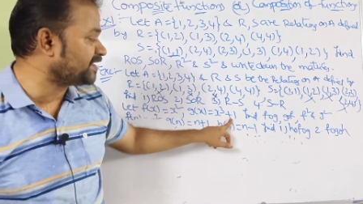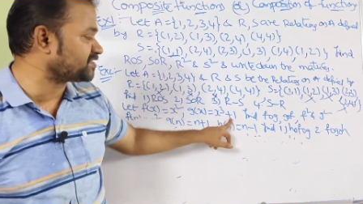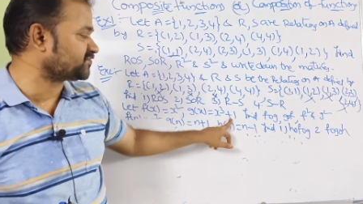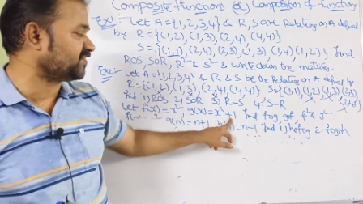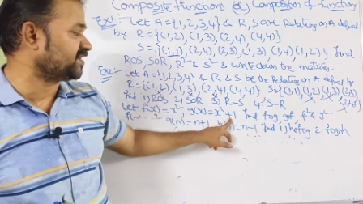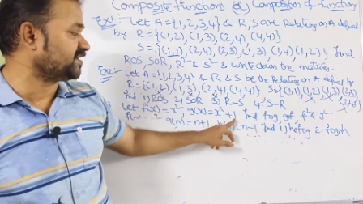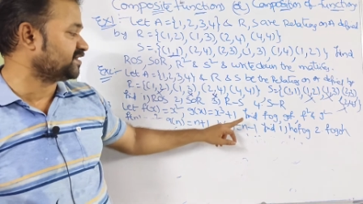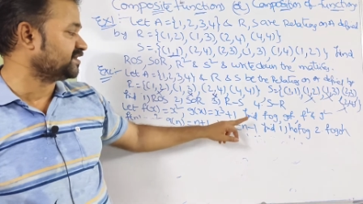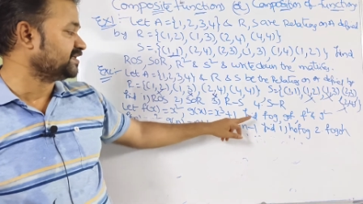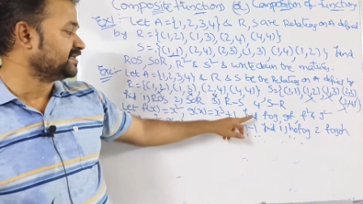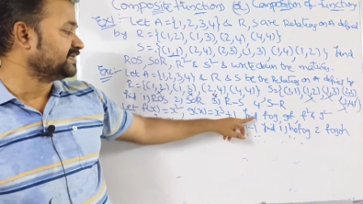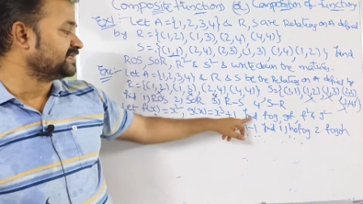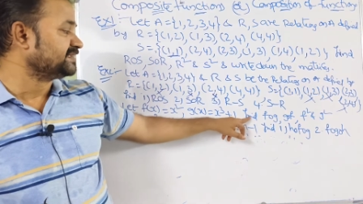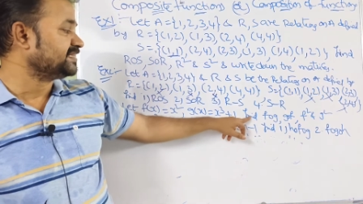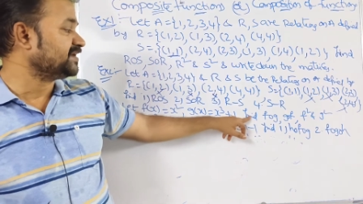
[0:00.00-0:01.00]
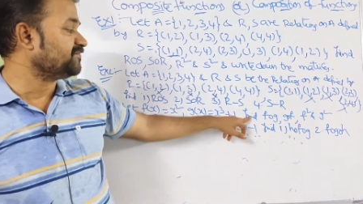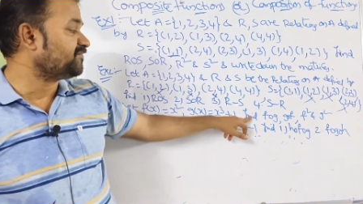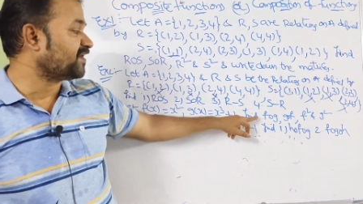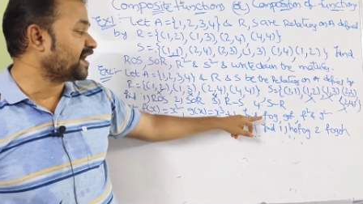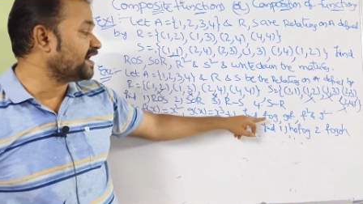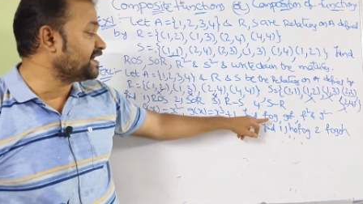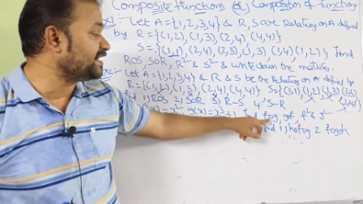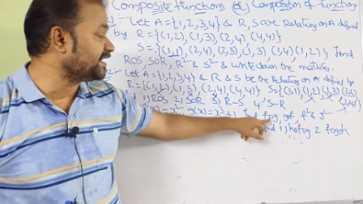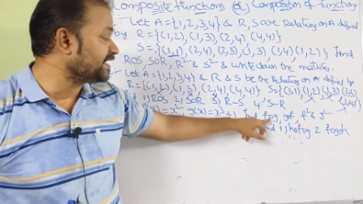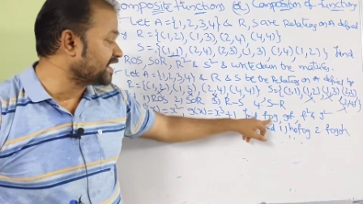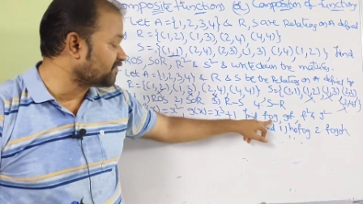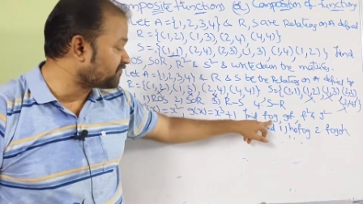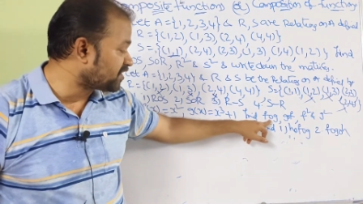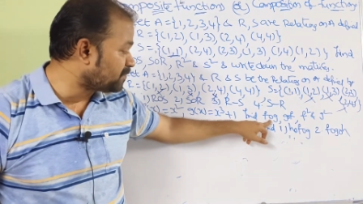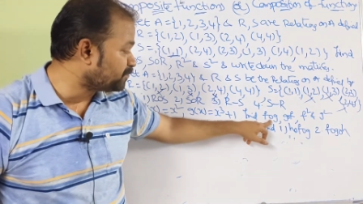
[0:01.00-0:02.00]
plus 1, then find
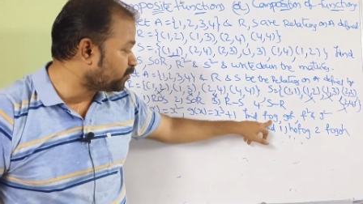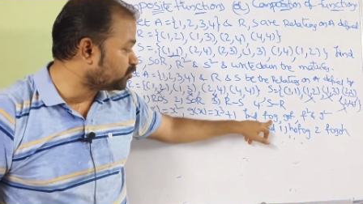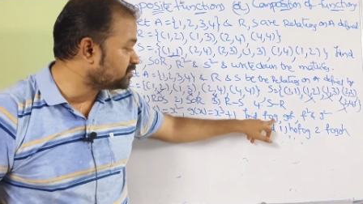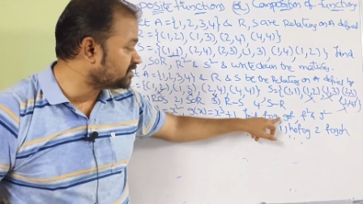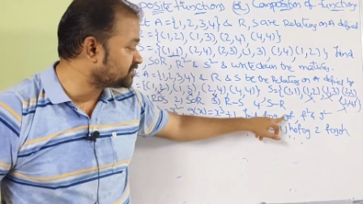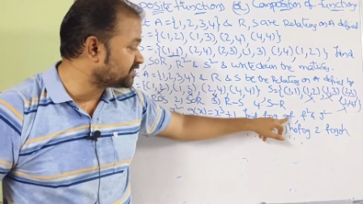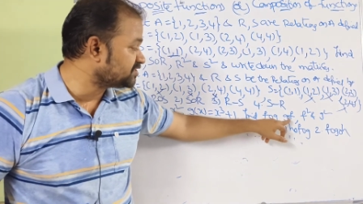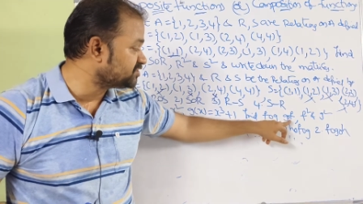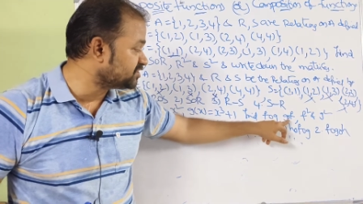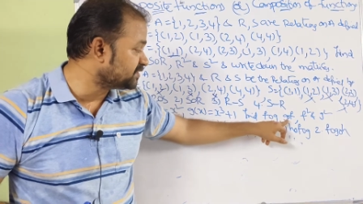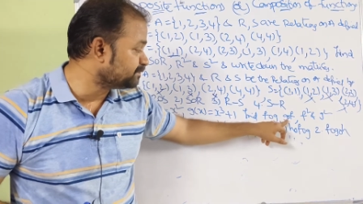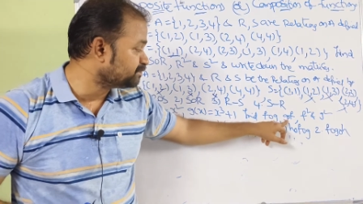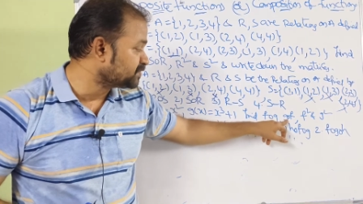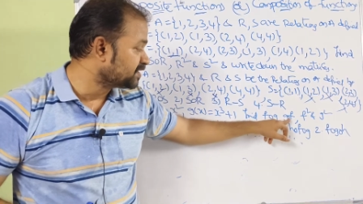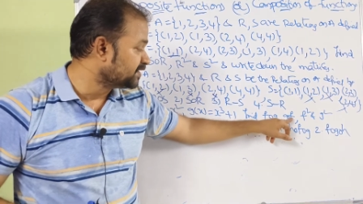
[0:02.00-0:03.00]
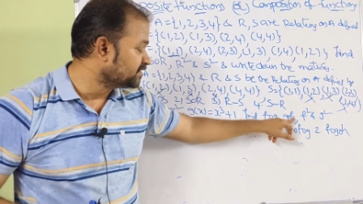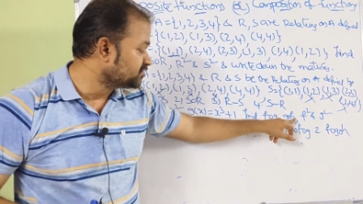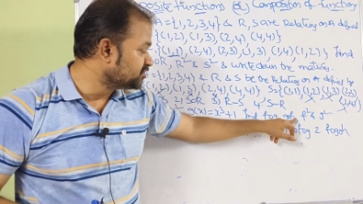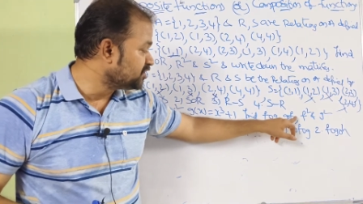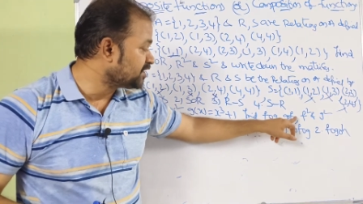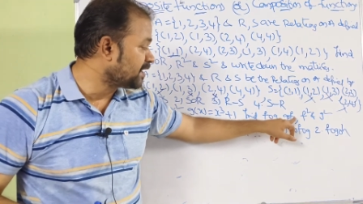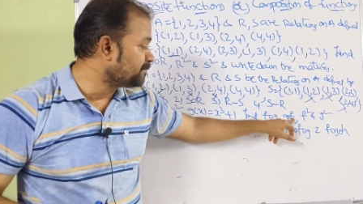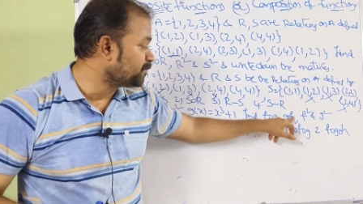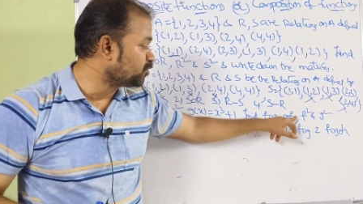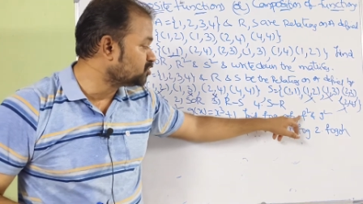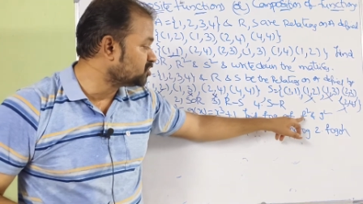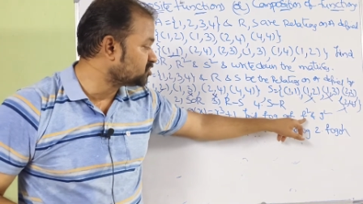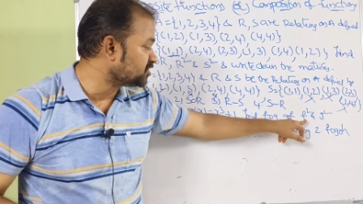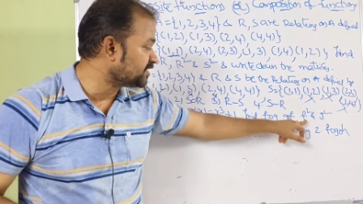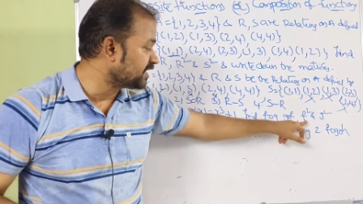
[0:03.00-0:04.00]
f composition g, g
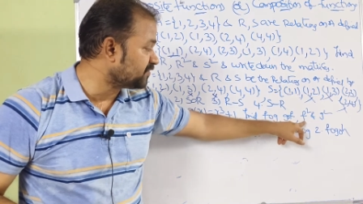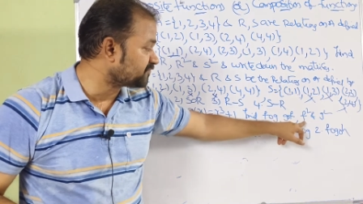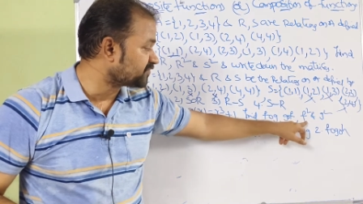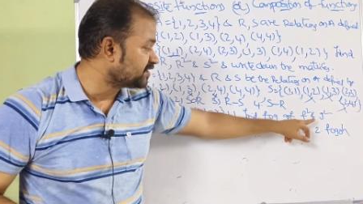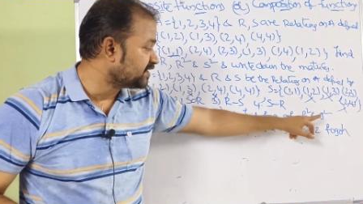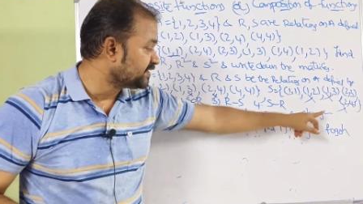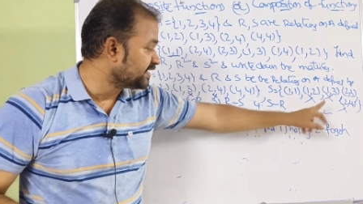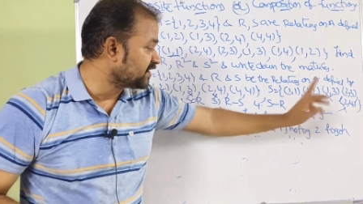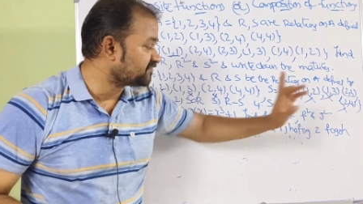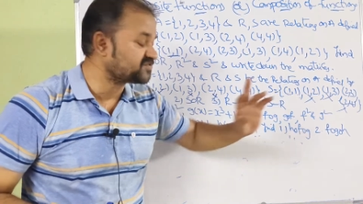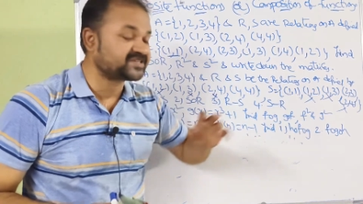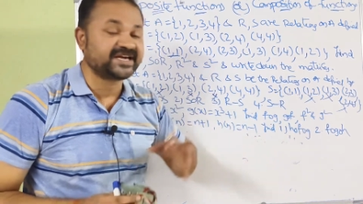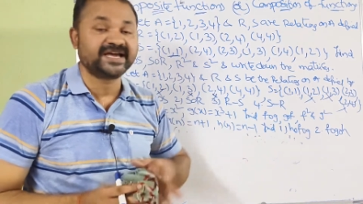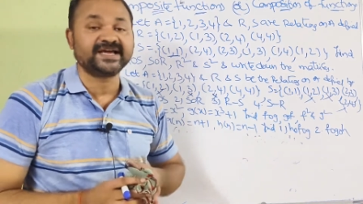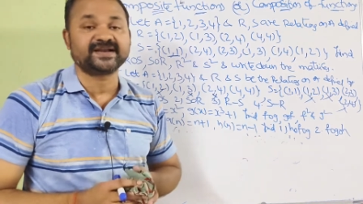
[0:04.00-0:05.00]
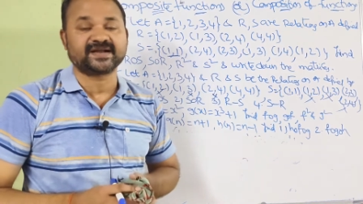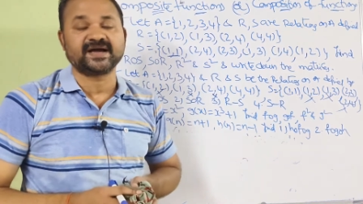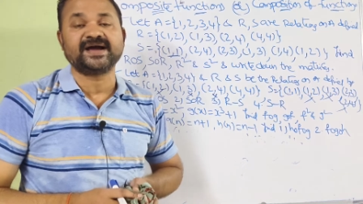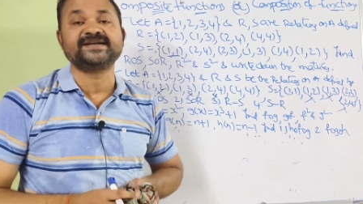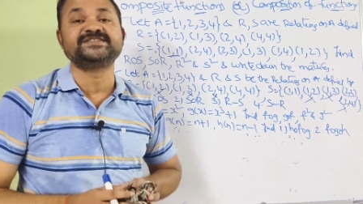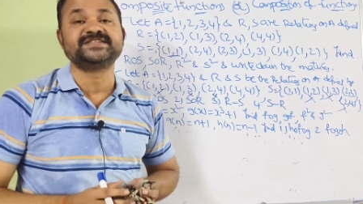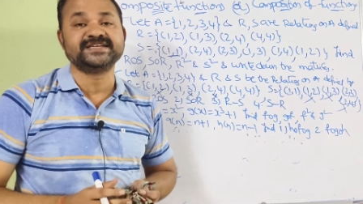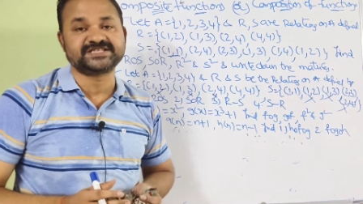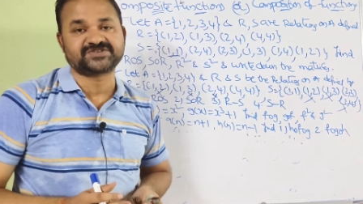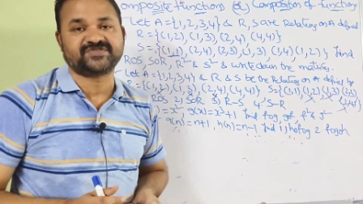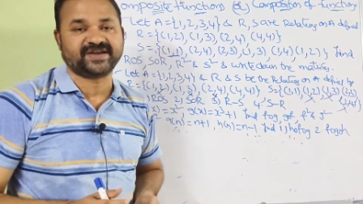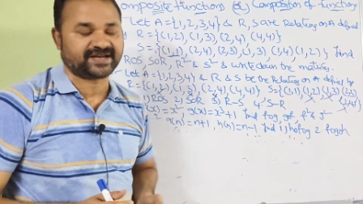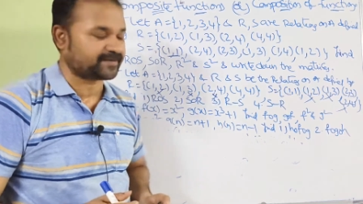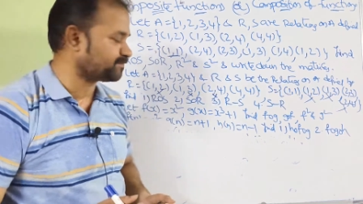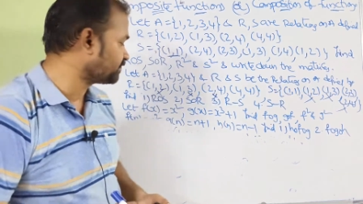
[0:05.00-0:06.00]
composition f, f square and g
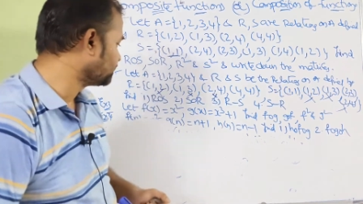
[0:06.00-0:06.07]
square.